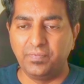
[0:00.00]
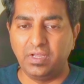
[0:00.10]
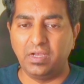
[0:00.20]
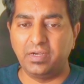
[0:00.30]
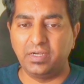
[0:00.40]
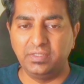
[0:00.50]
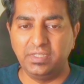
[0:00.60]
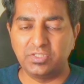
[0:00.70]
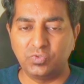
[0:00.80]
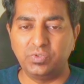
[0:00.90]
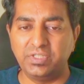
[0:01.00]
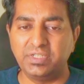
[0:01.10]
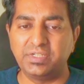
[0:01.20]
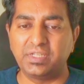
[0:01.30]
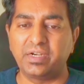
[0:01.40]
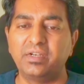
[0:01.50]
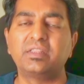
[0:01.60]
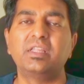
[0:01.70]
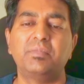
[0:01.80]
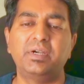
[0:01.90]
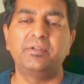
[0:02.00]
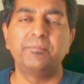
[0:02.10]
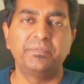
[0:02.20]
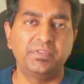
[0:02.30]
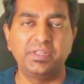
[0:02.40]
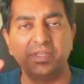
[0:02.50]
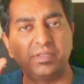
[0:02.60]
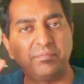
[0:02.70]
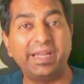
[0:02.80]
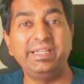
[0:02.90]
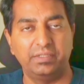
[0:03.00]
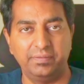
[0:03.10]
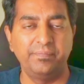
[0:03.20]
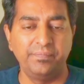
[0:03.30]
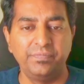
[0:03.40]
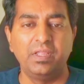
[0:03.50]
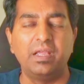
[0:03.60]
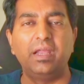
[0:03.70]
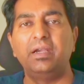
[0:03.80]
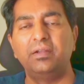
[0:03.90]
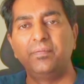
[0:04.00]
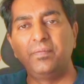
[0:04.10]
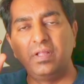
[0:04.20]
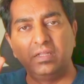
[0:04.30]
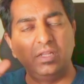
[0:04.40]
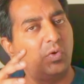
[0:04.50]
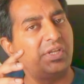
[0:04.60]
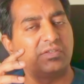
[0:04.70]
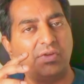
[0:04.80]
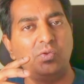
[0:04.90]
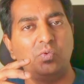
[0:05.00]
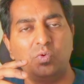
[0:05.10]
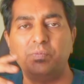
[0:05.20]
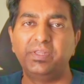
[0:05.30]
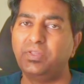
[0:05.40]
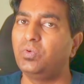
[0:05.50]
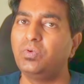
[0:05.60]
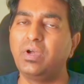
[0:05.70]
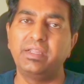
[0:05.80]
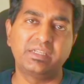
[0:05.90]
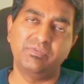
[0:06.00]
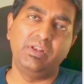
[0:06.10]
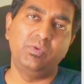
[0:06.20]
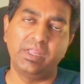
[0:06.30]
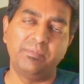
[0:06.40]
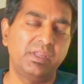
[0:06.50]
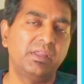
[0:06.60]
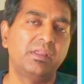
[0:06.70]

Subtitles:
are these two digits are nothing but this is a byte, and the lowest value could be 0, highest value can be